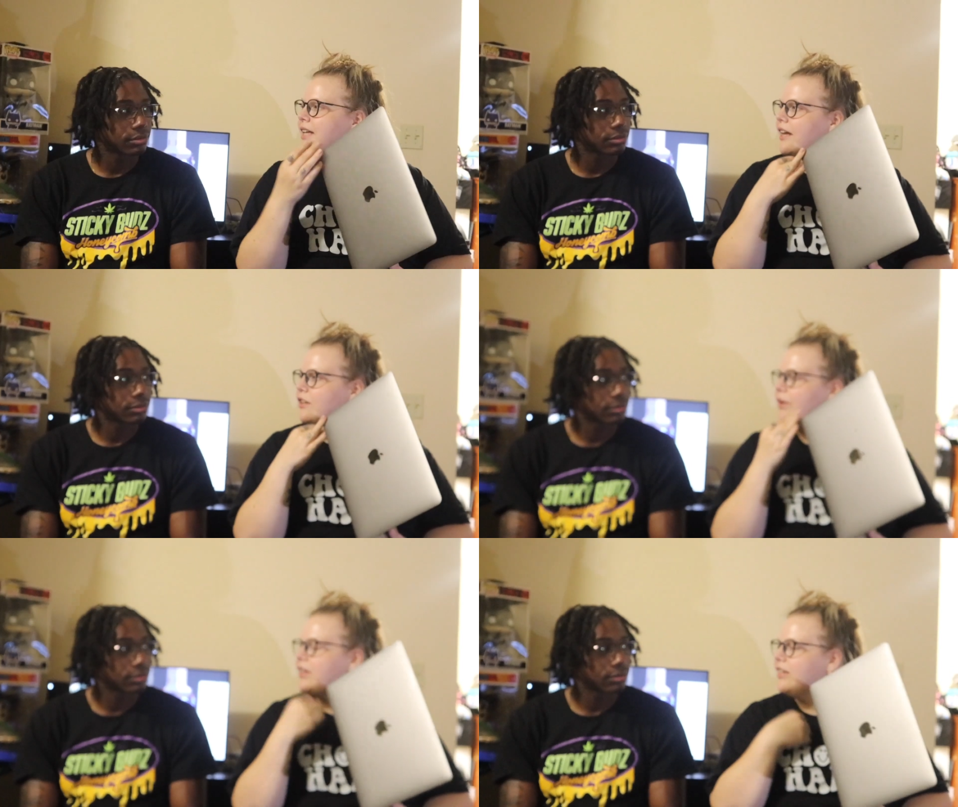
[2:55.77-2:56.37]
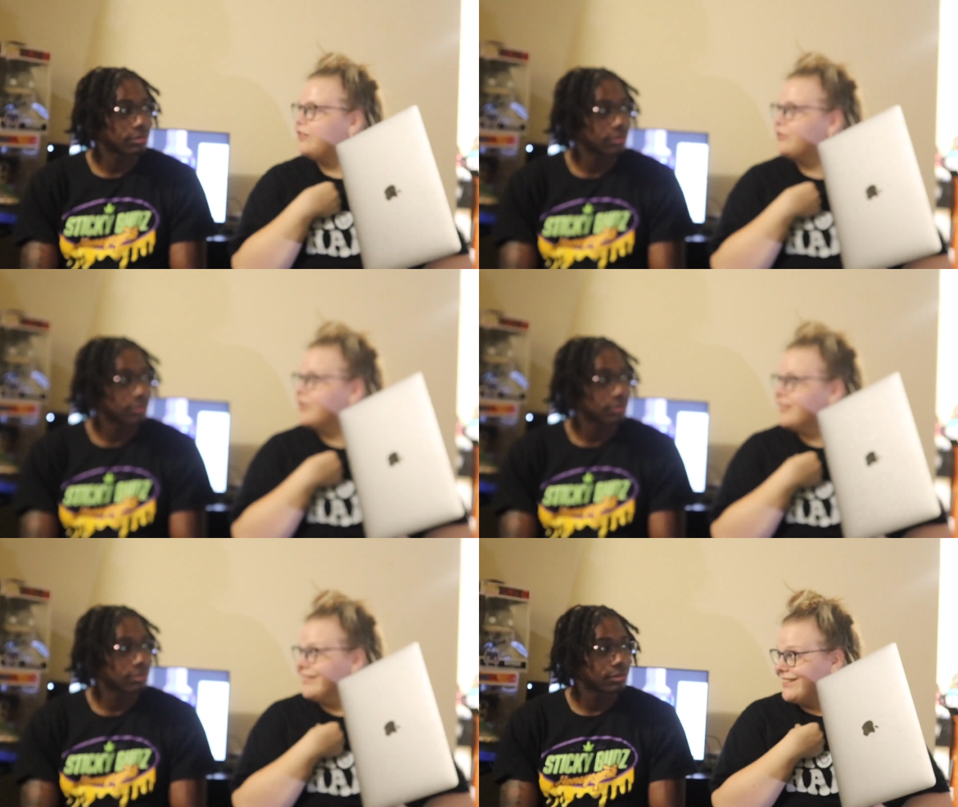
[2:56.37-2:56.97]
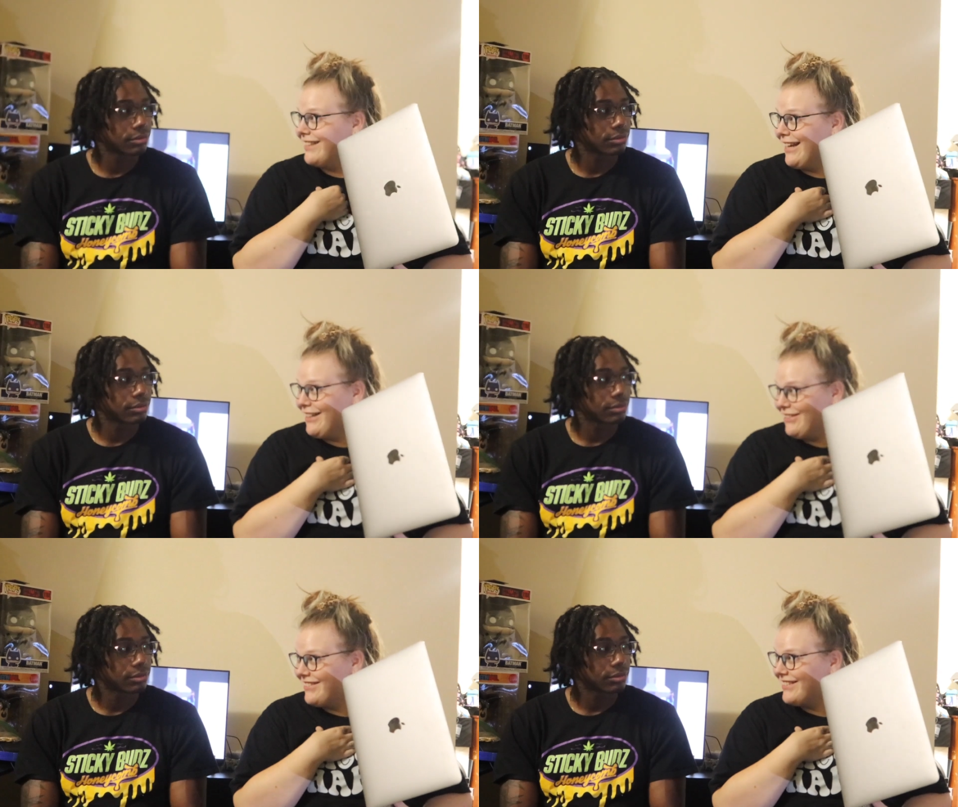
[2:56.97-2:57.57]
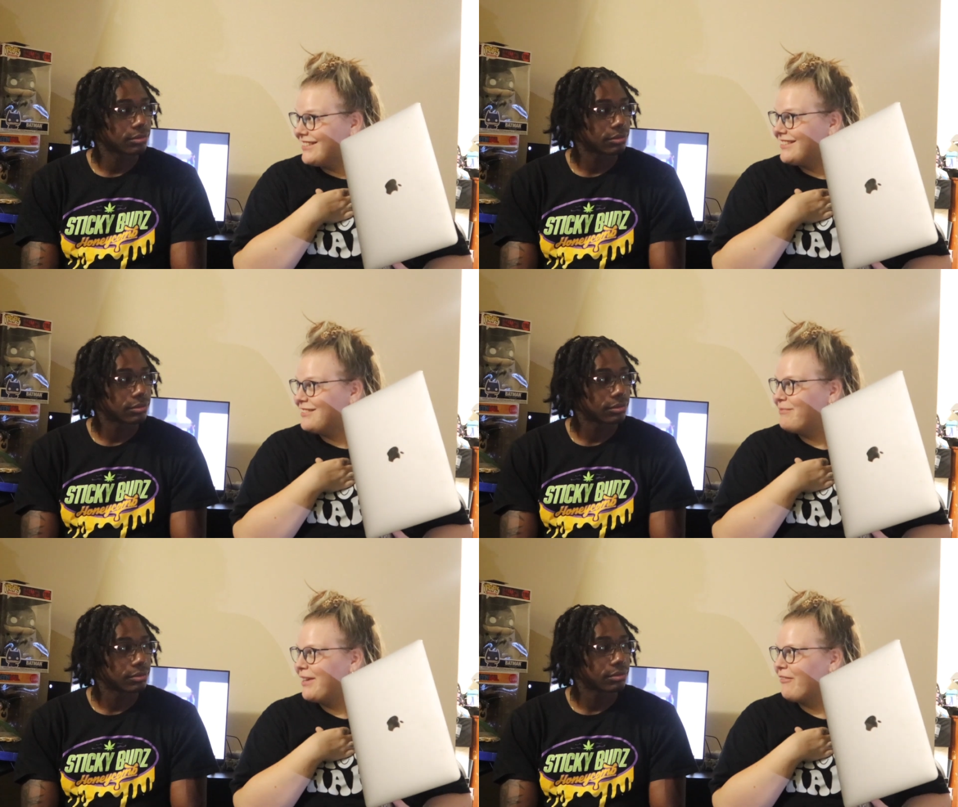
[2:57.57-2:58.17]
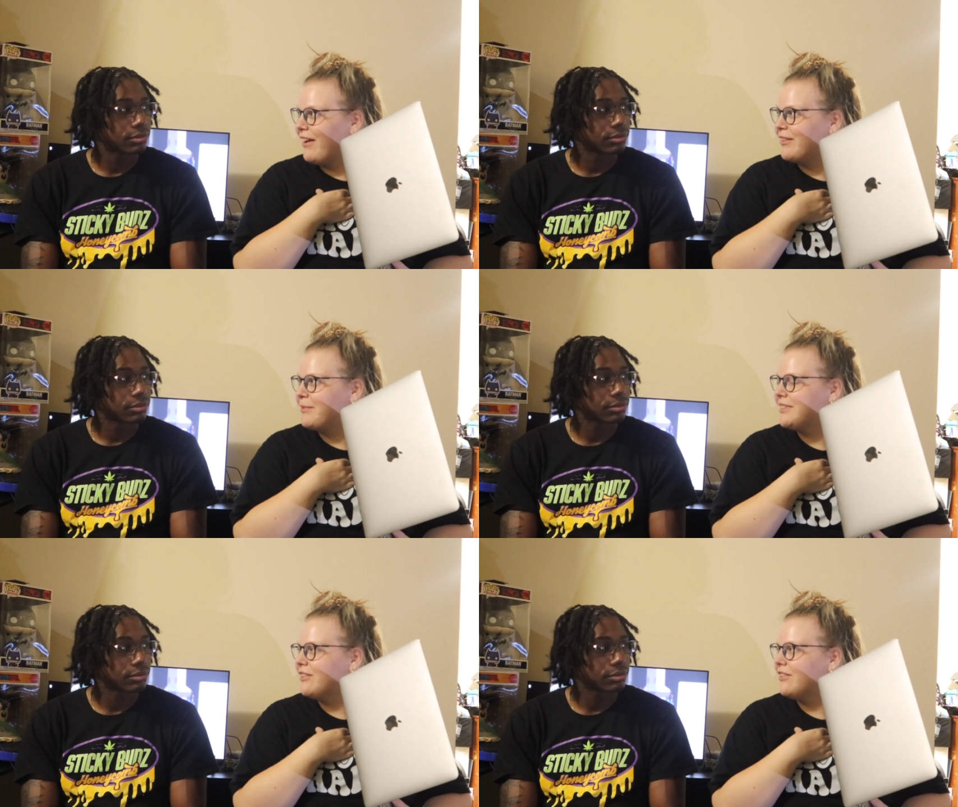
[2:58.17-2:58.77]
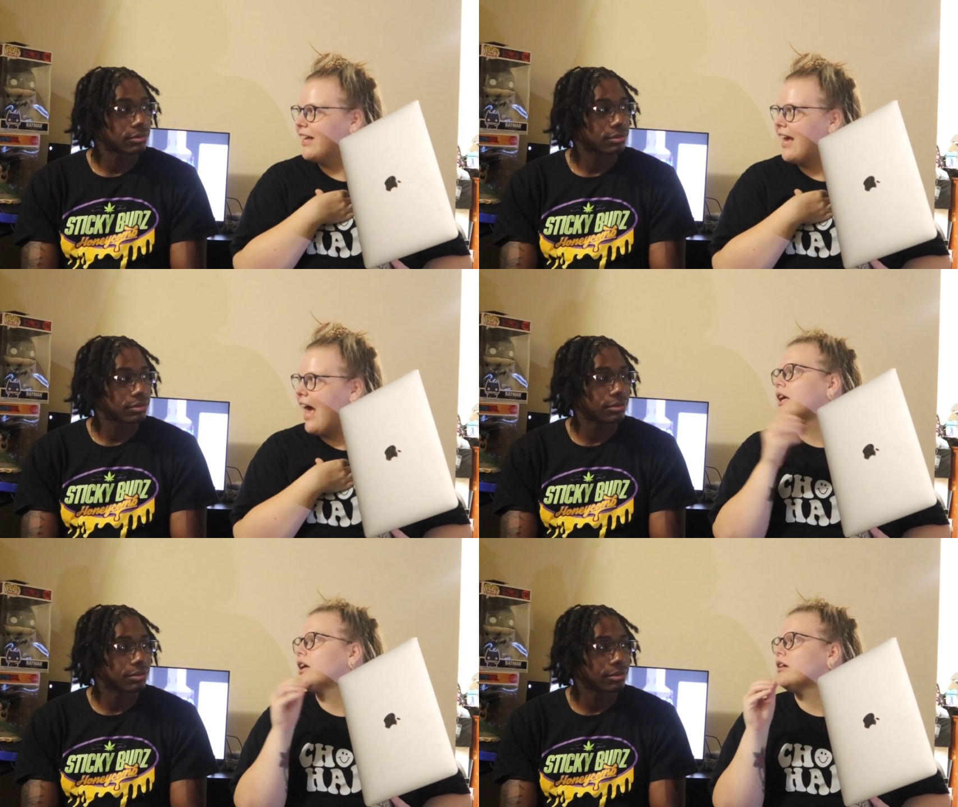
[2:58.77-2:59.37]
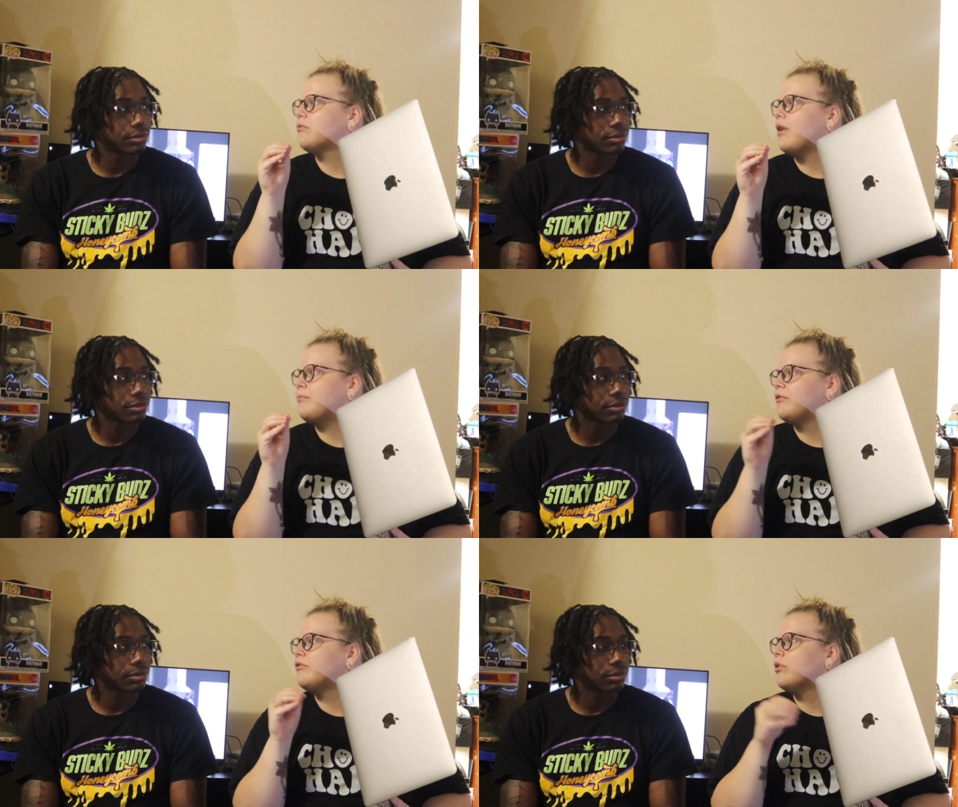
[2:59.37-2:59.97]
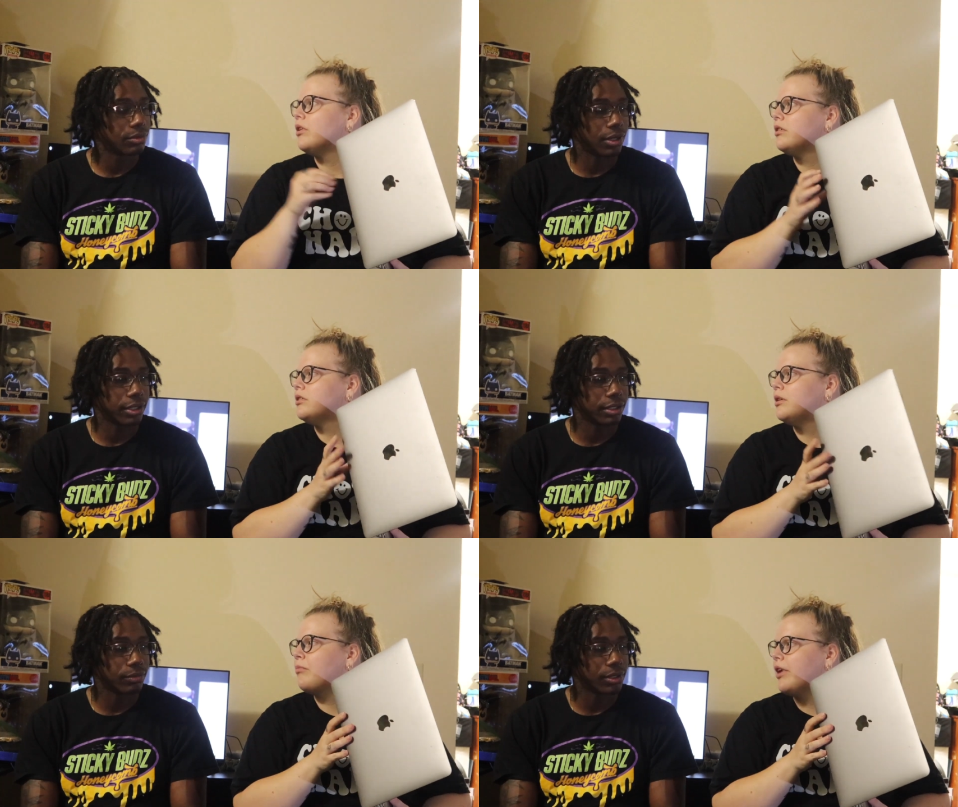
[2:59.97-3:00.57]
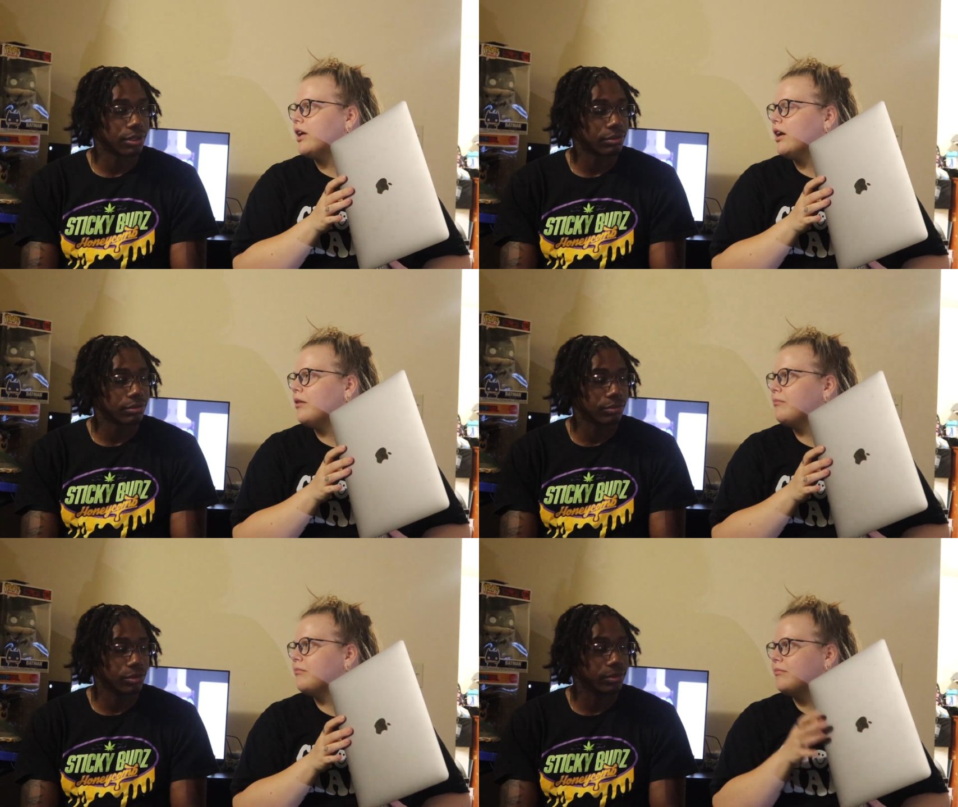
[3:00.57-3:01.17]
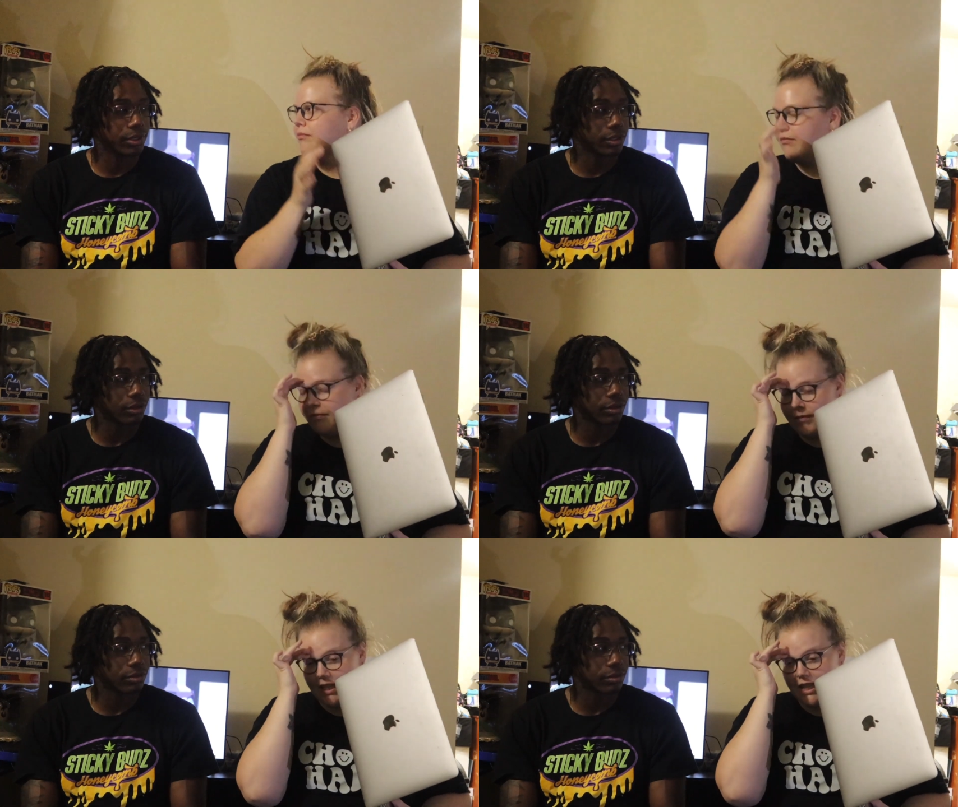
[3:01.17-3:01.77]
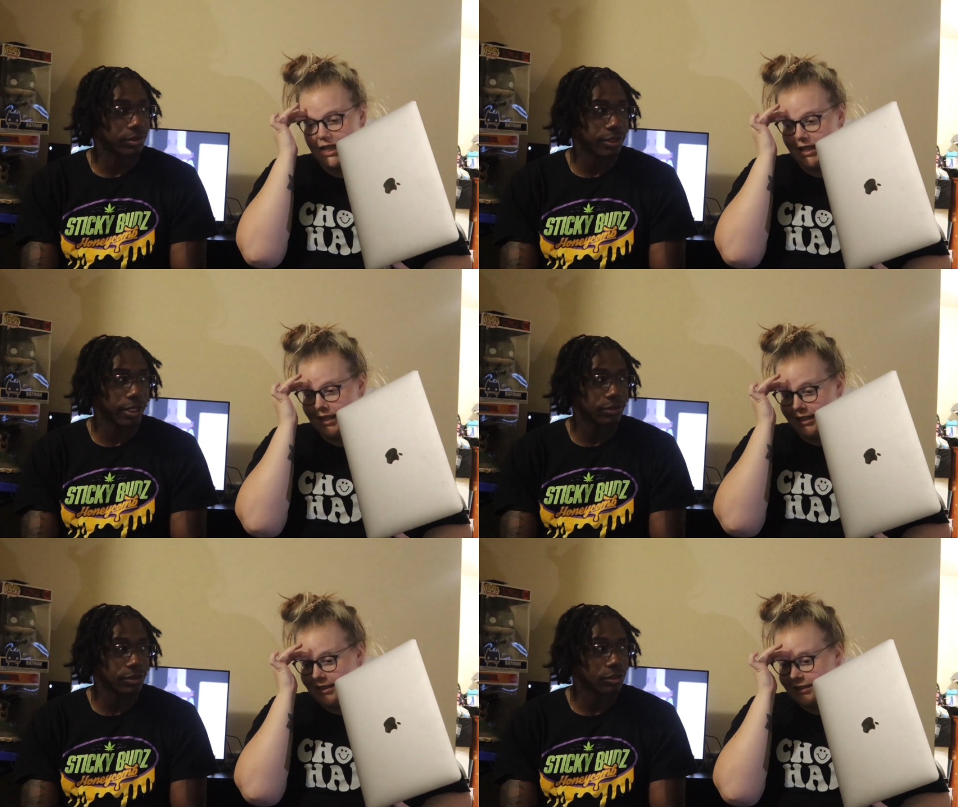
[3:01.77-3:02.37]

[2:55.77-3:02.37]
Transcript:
Speaker 1: I had no idea you couldn't stand to be around them until like like right before. Well, I didn't want to
Speaker 2: ruin your. That was